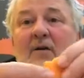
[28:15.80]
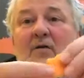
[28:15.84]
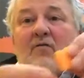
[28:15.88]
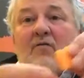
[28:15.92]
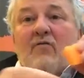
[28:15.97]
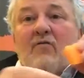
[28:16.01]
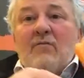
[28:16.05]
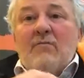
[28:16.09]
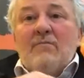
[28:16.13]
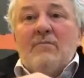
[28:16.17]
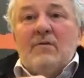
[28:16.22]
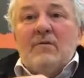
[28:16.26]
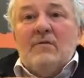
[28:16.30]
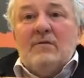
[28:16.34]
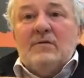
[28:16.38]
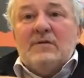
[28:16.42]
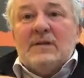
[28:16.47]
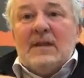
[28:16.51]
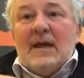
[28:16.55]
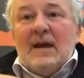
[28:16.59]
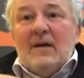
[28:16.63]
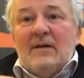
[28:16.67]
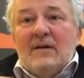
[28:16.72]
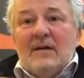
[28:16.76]
crumbles,
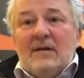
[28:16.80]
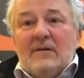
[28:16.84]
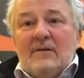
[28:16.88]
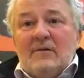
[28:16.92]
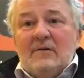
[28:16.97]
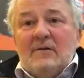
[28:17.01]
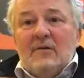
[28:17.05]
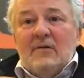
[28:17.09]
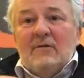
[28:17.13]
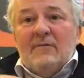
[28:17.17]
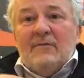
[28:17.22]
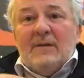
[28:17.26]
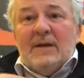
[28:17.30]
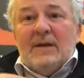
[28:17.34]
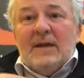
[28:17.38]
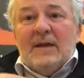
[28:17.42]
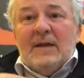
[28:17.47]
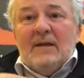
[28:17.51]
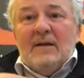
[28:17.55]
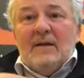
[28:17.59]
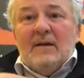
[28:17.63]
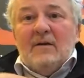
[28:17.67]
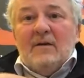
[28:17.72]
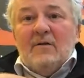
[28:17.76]
that
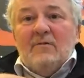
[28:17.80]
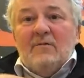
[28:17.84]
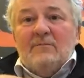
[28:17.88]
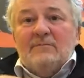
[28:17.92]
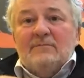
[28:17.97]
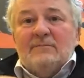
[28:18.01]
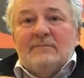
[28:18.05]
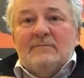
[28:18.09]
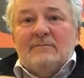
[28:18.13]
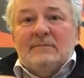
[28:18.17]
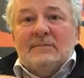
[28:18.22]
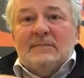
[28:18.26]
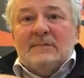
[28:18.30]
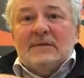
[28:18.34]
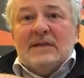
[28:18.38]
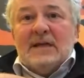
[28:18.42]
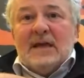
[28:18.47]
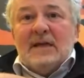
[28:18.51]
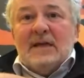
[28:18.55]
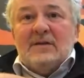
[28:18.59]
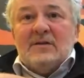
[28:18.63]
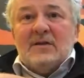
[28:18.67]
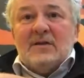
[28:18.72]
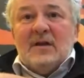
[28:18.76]
lovely open
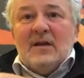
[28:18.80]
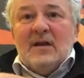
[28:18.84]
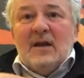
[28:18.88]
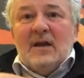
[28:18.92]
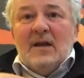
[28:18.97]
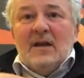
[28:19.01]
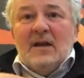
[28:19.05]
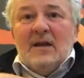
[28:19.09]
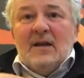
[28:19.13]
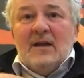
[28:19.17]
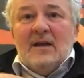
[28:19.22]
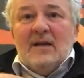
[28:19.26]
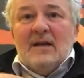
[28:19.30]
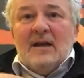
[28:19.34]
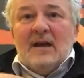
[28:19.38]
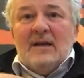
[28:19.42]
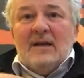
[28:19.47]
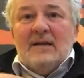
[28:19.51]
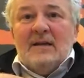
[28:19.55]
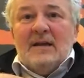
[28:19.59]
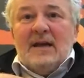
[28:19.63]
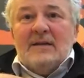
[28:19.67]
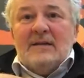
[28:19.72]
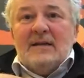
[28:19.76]
texture.
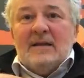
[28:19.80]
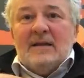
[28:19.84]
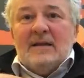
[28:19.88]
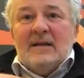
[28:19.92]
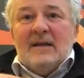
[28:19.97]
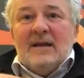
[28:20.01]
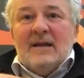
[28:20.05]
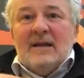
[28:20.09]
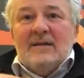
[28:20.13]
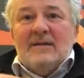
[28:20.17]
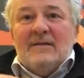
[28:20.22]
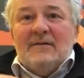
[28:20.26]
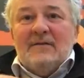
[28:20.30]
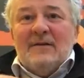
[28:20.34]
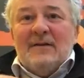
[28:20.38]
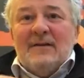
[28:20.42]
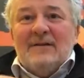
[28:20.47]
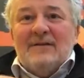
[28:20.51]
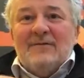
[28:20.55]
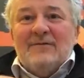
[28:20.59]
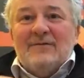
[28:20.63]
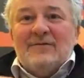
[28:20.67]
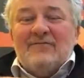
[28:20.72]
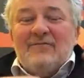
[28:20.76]
I think it
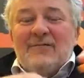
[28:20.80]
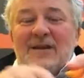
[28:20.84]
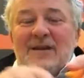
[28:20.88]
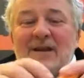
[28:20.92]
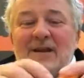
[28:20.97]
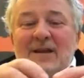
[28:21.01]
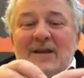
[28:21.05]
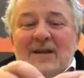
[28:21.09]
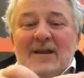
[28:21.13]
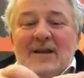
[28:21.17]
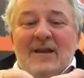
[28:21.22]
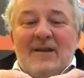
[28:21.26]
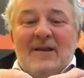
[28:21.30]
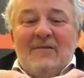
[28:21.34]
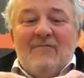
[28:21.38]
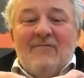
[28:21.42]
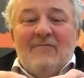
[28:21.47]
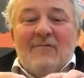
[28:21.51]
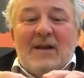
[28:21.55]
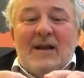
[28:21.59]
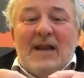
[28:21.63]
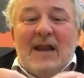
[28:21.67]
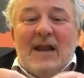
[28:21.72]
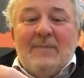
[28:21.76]
looks really,
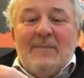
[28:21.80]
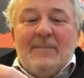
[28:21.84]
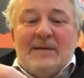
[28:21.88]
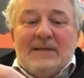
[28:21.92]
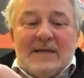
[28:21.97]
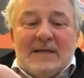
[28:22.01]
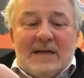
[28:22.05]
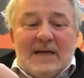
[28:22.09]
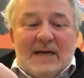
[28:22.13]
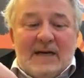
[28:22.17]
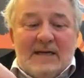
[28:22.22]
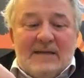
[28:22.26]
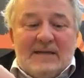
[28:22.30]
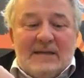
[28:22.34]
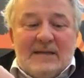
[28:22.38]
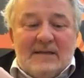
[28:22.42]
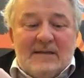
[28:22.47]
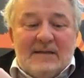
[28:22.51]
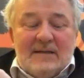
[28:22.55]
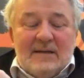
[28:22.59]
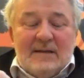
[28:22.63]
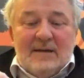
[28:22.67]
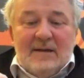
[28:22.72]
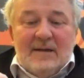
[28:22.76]
really
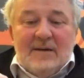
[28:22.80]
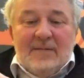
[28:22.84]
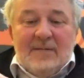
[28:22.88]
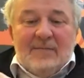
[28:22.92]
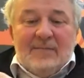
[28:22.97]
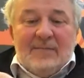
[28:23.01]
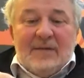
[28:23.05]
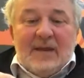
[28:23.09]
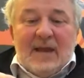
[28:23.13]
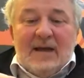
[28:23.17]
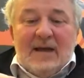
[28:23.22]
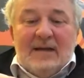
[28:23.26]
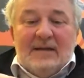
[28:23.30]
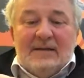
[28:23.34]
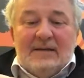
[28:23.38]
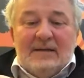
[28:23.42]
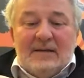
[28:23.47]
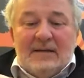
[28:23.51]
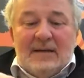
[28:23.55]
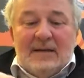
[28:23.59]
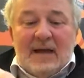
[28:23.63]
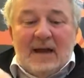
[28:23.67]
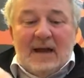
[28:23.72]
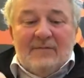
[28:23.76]
appetizing. And
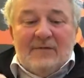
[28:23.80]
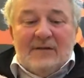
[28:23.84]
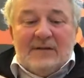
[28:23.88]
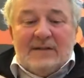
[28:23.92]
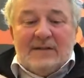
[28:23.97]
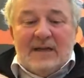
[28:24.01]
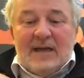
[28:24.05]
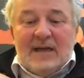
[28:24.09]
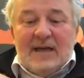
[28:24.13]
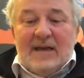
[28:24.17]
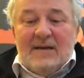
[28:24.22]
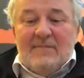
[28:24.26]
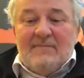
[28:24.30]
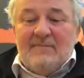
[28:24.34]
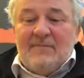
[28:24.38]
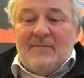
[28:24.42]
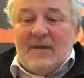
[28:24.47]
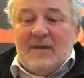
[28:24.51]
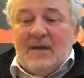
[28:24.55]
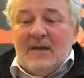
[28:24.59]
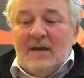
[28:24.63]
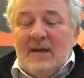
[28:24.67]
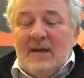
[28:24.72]
you have the same